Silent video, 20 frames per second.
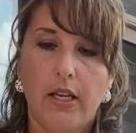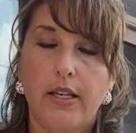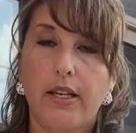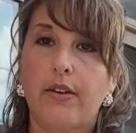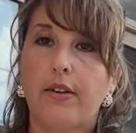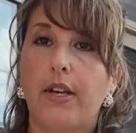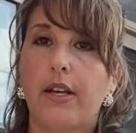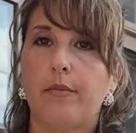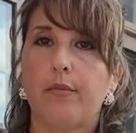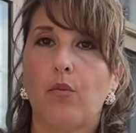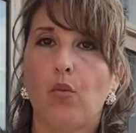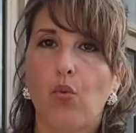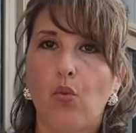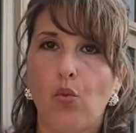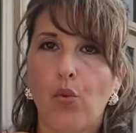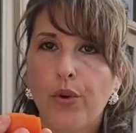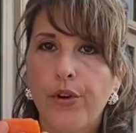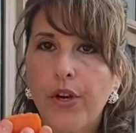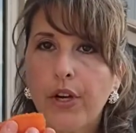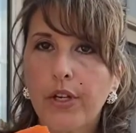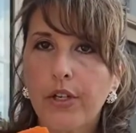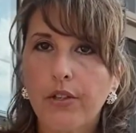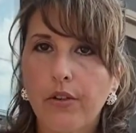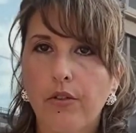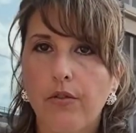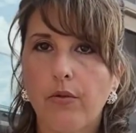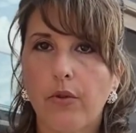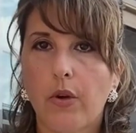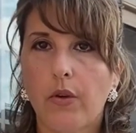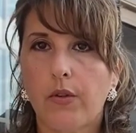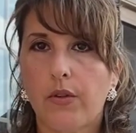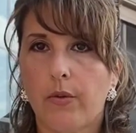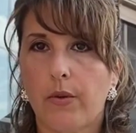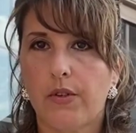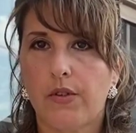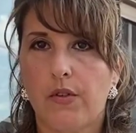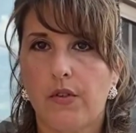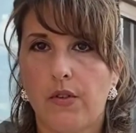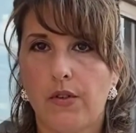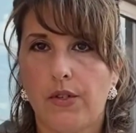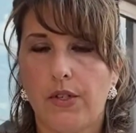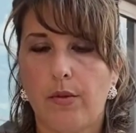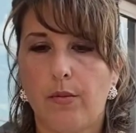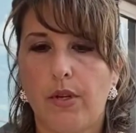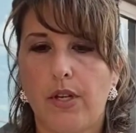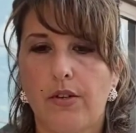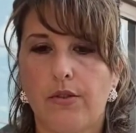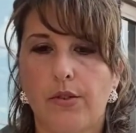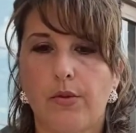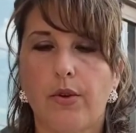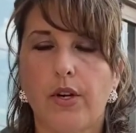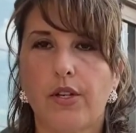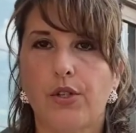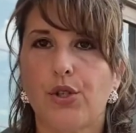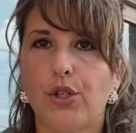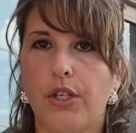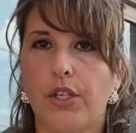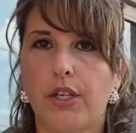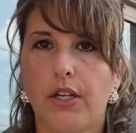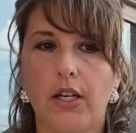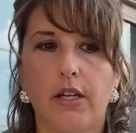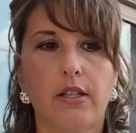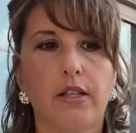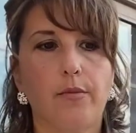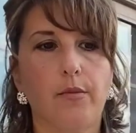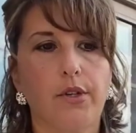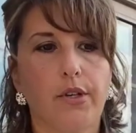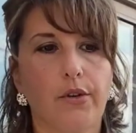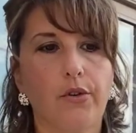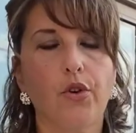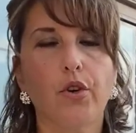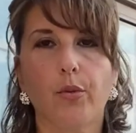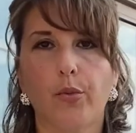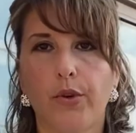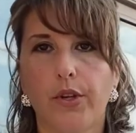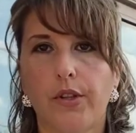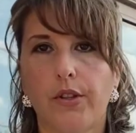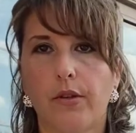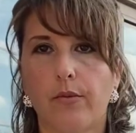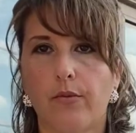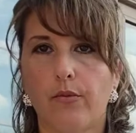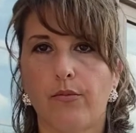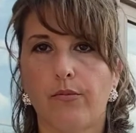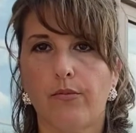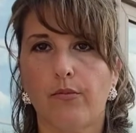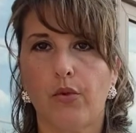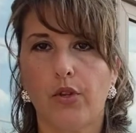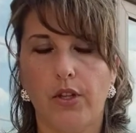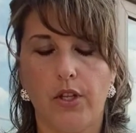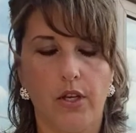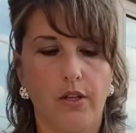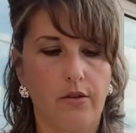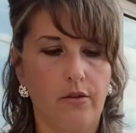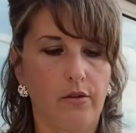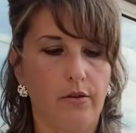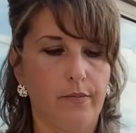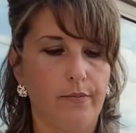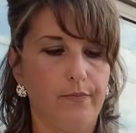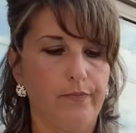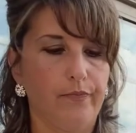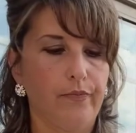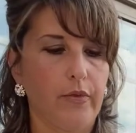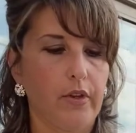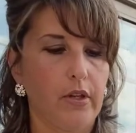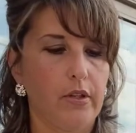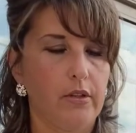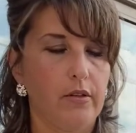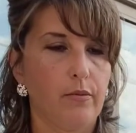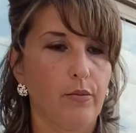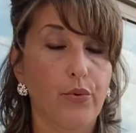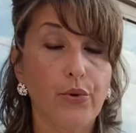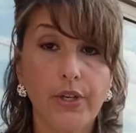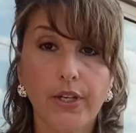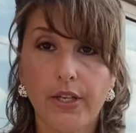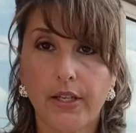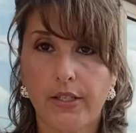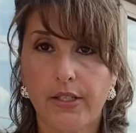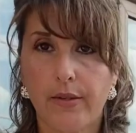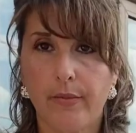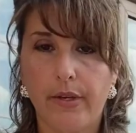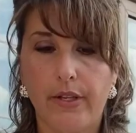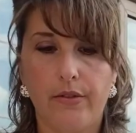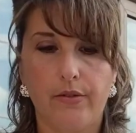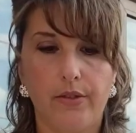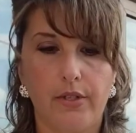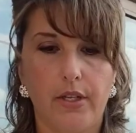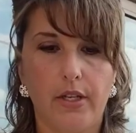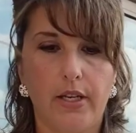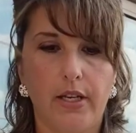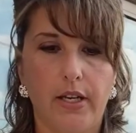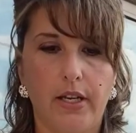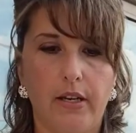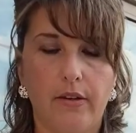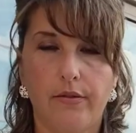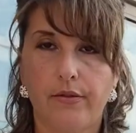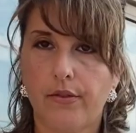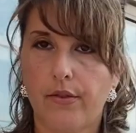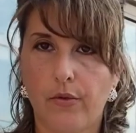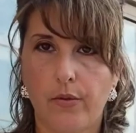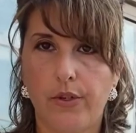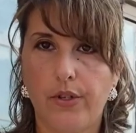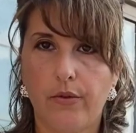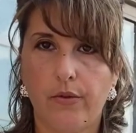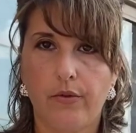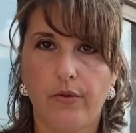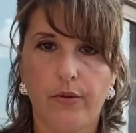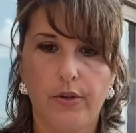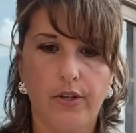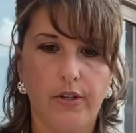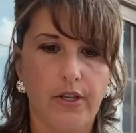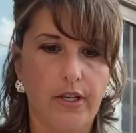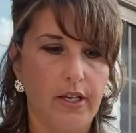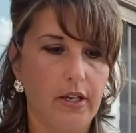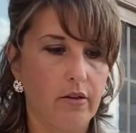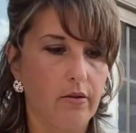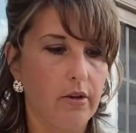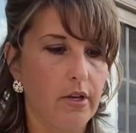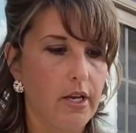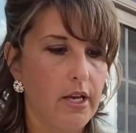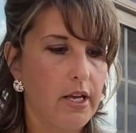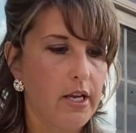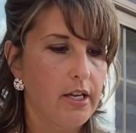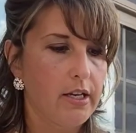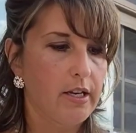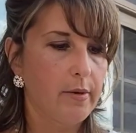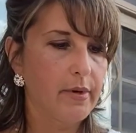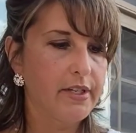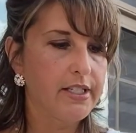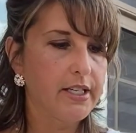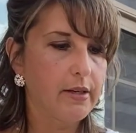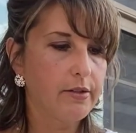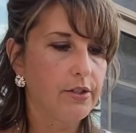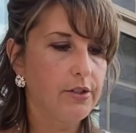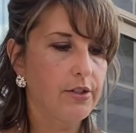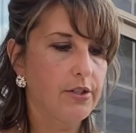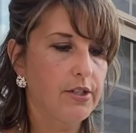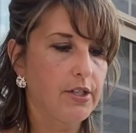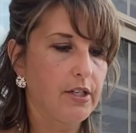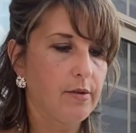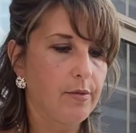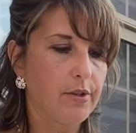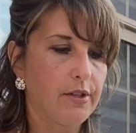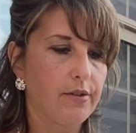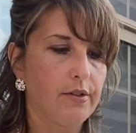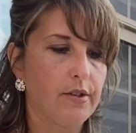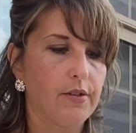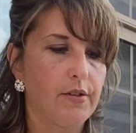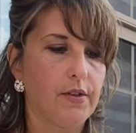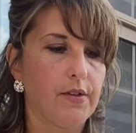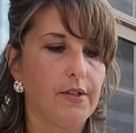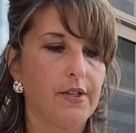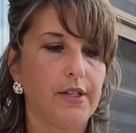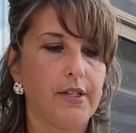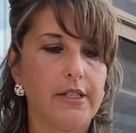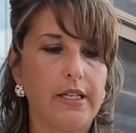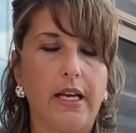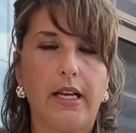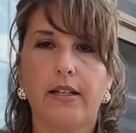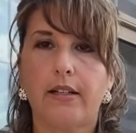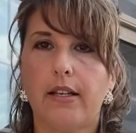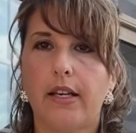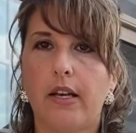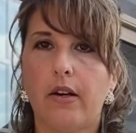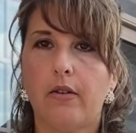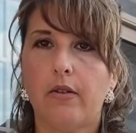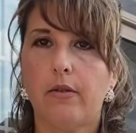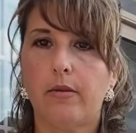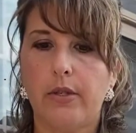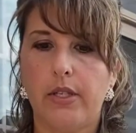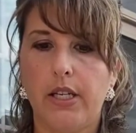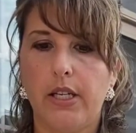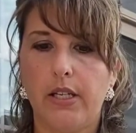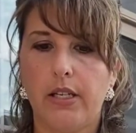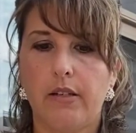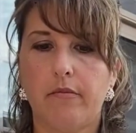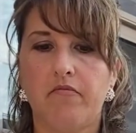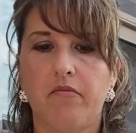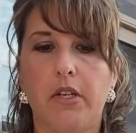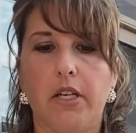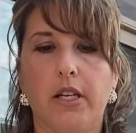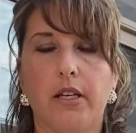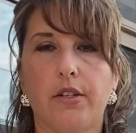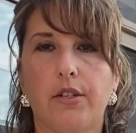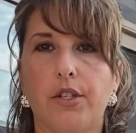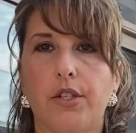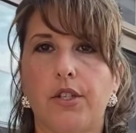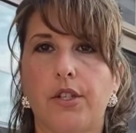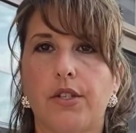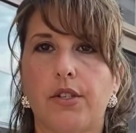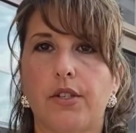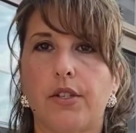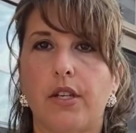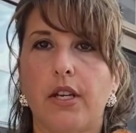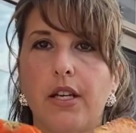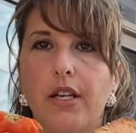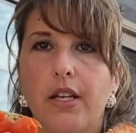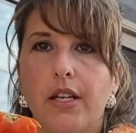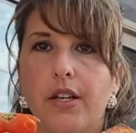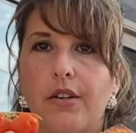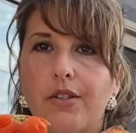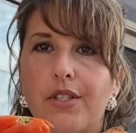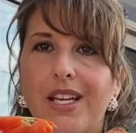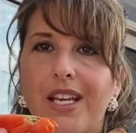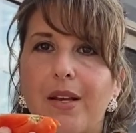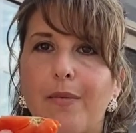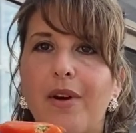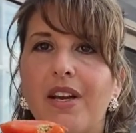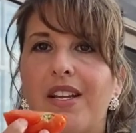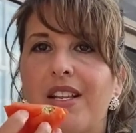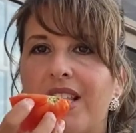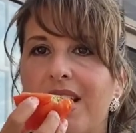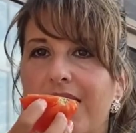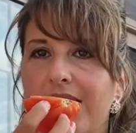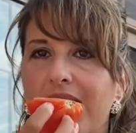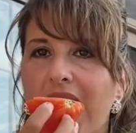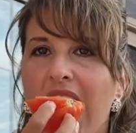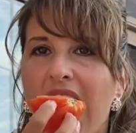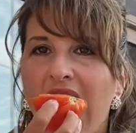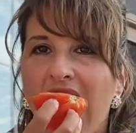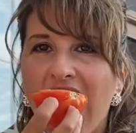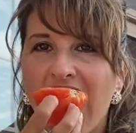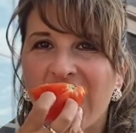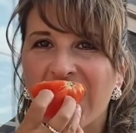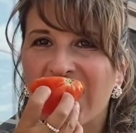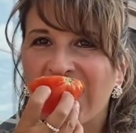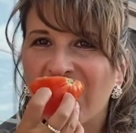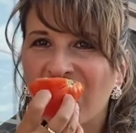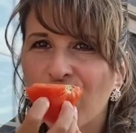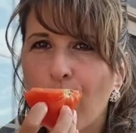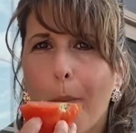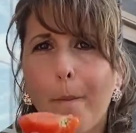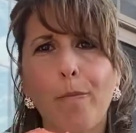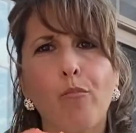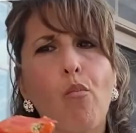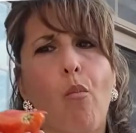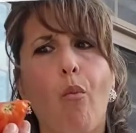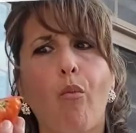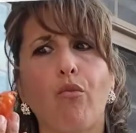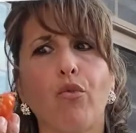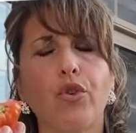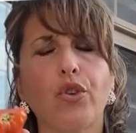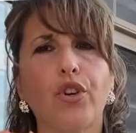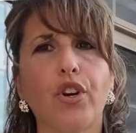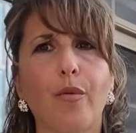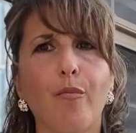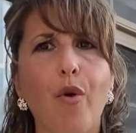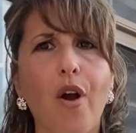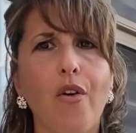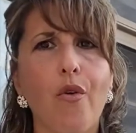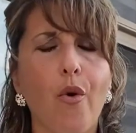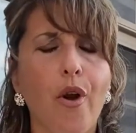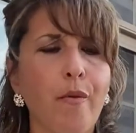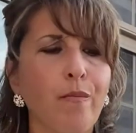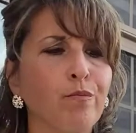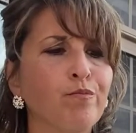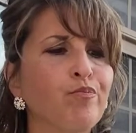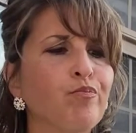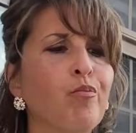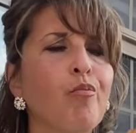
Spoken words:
Now again, we're not going to throw out the rest of these tomatoes. We're actually going to cut them and incorporate them with the other pre-cut tomatoes that I have, so we don't throw anything out. Now my dad used to say to me, this is exactly how he would eat it. He'd actually just take a bite of this. Really good, by the way.